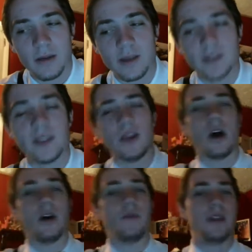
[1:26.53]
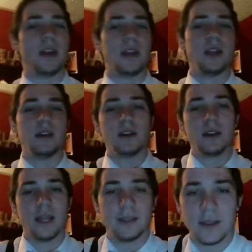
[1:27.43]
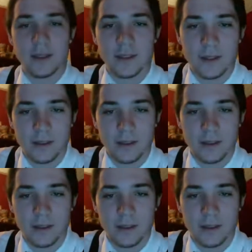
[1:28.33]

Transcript: send off at night like this,